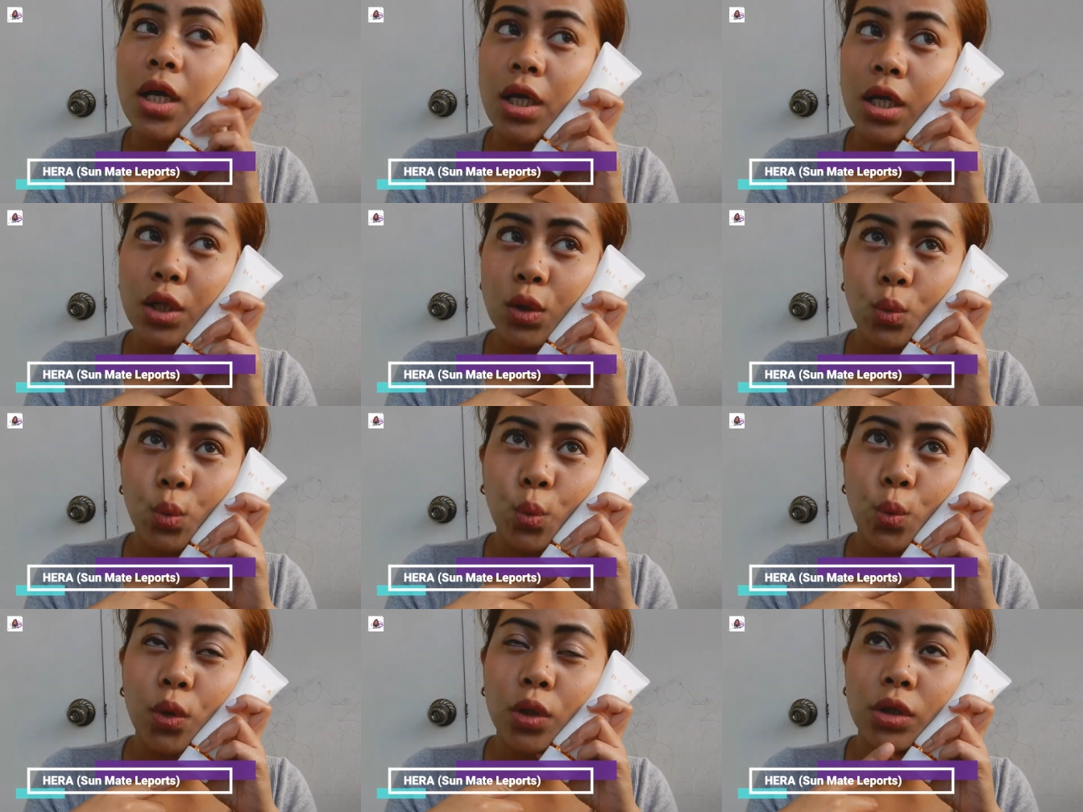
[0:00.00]

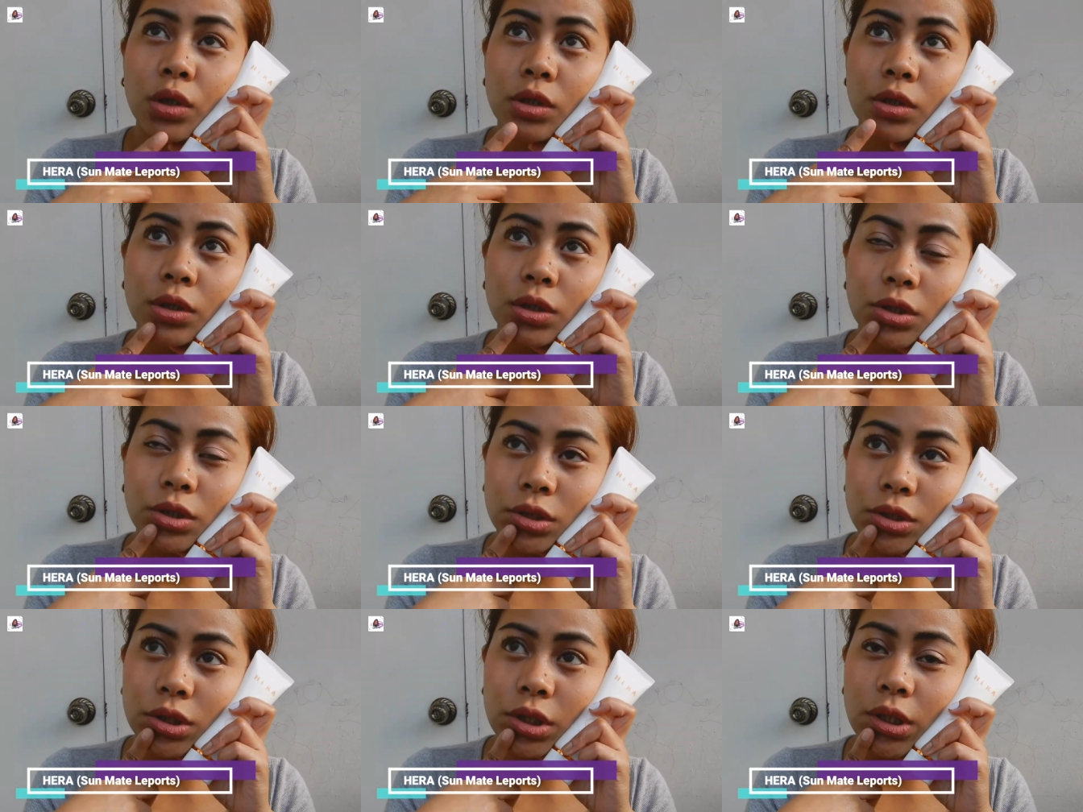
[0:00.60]
it
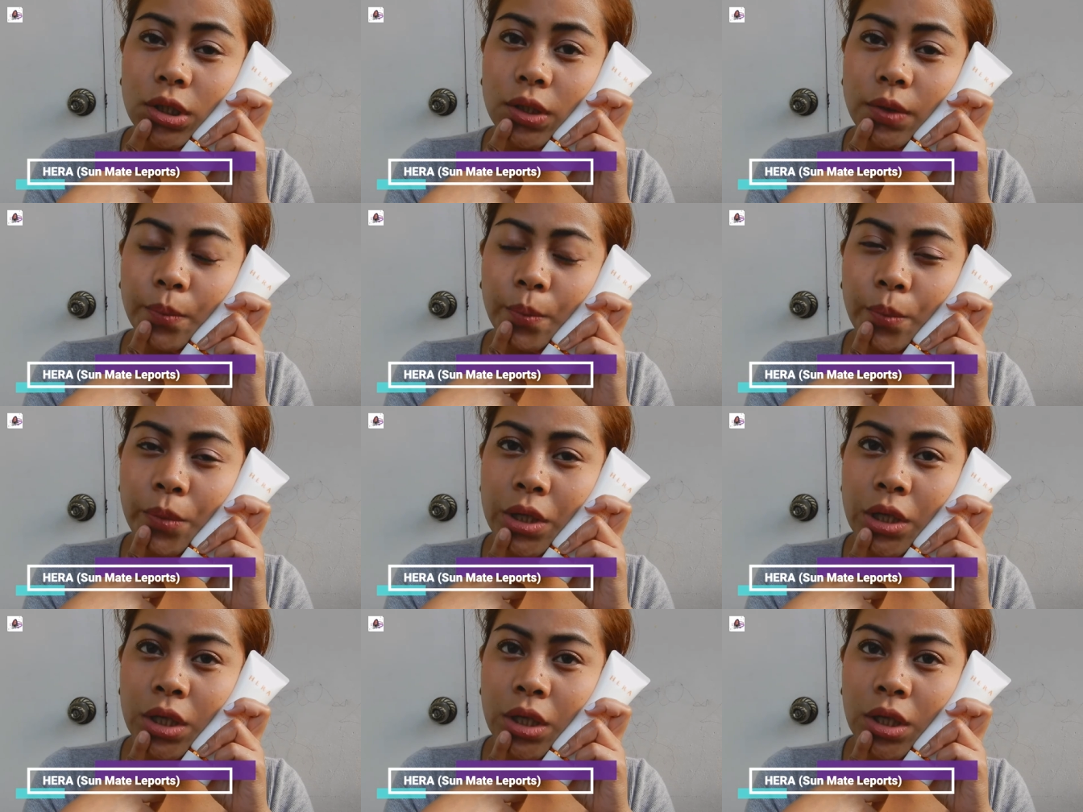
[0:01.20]
won't give
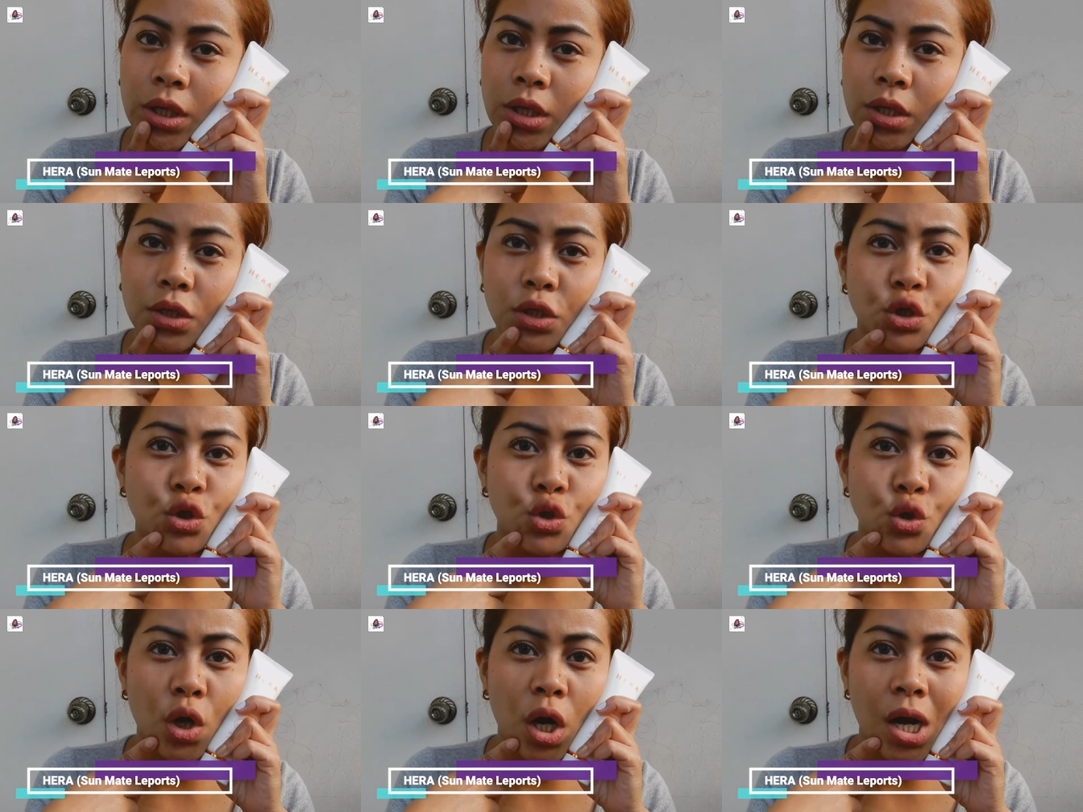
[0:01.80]
me a
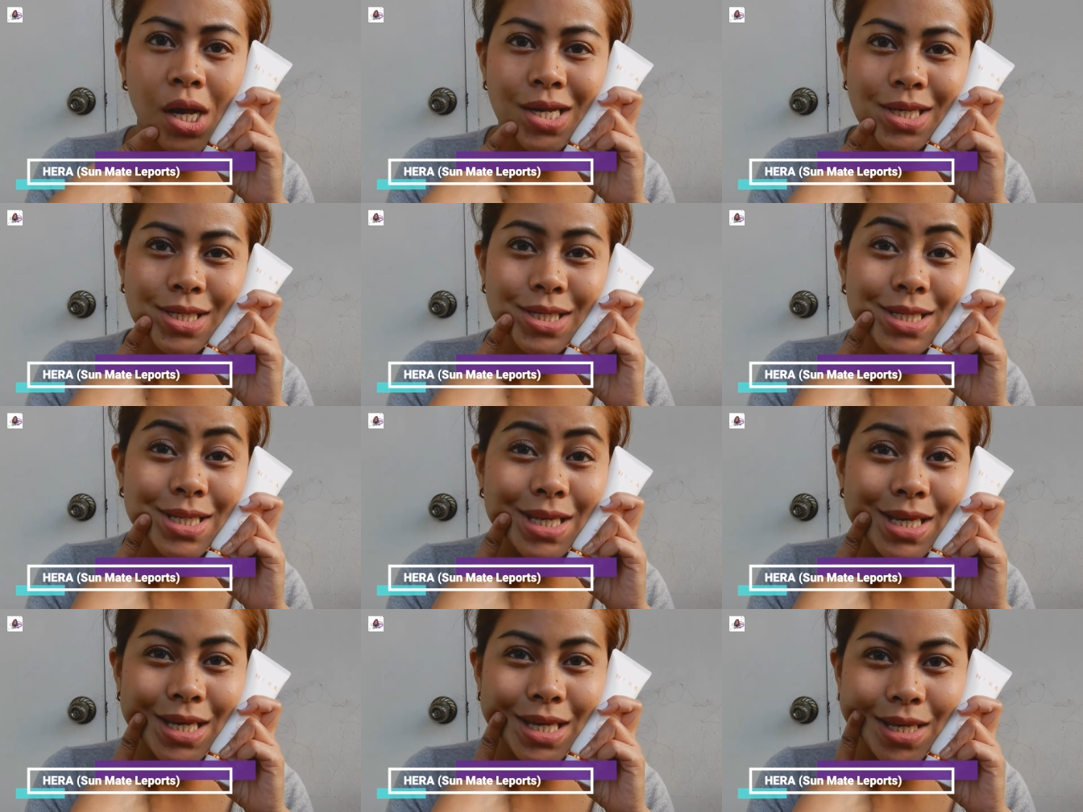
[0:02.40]
dry
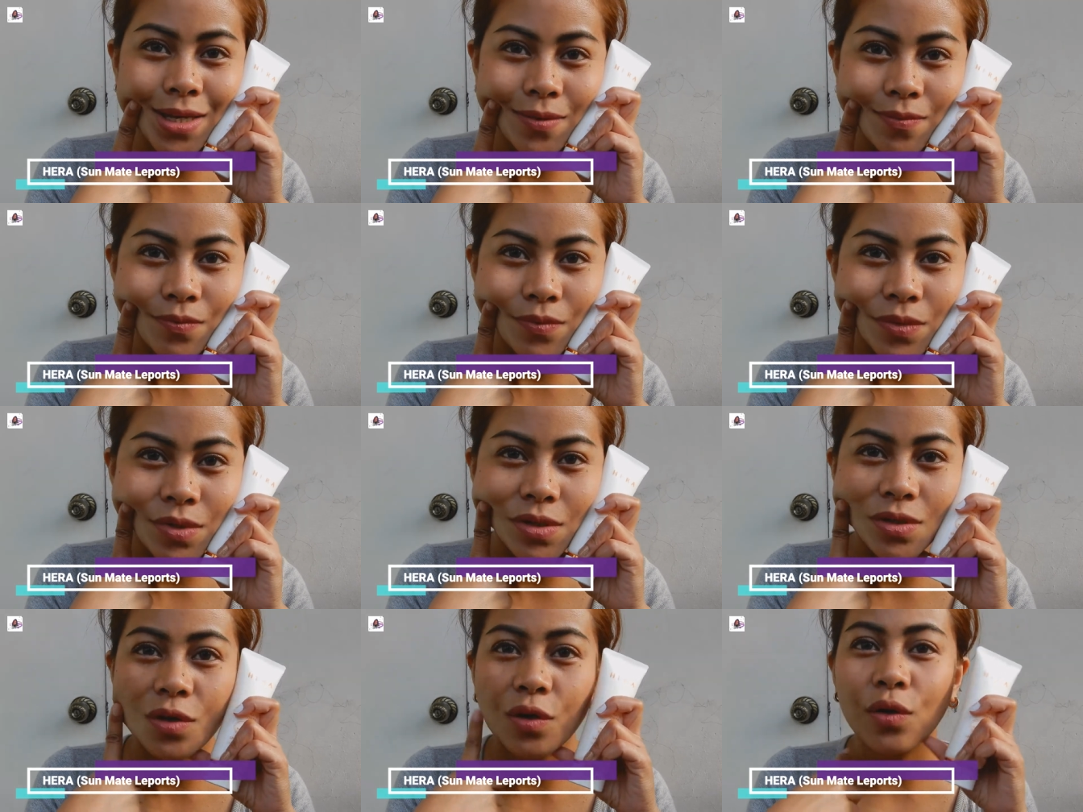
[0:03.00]
skin
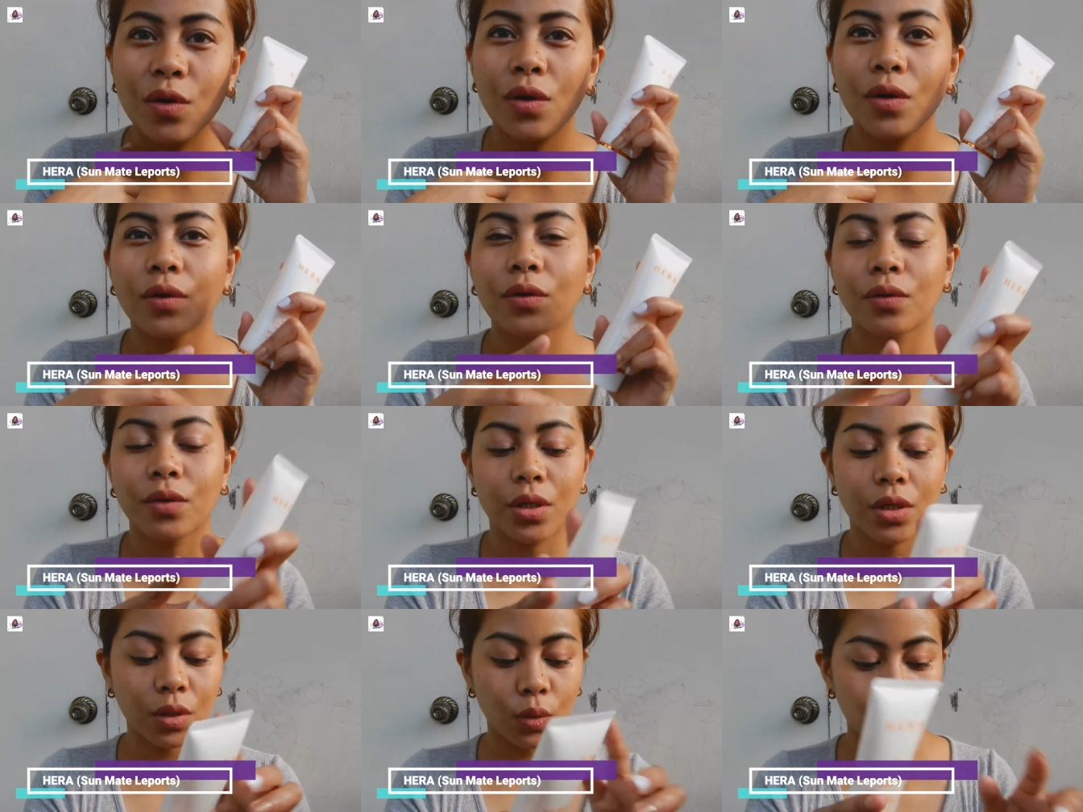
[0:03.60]

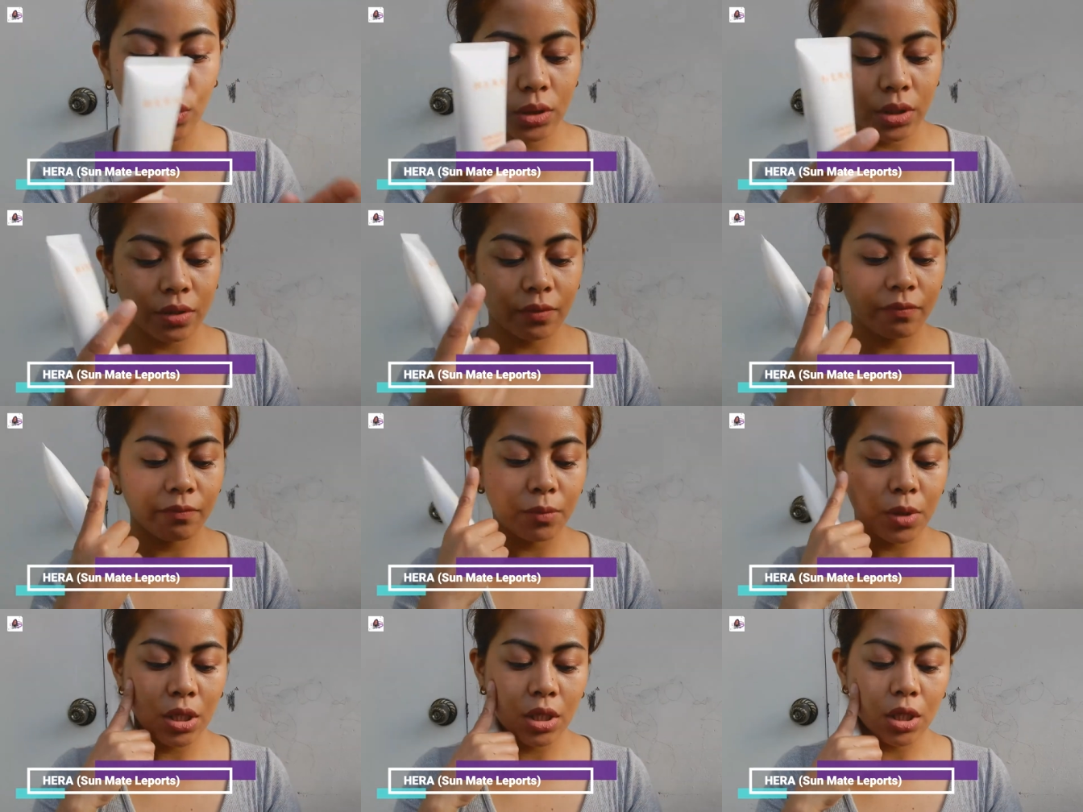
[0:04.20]
so it will
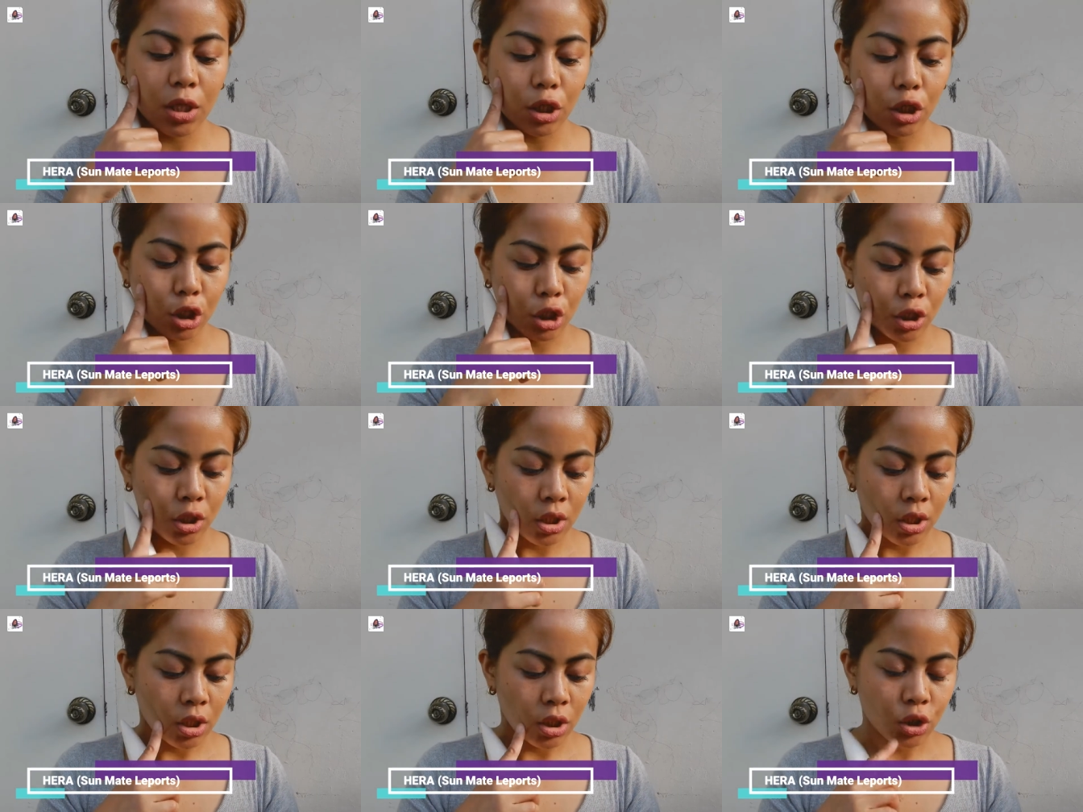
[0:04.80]
give me a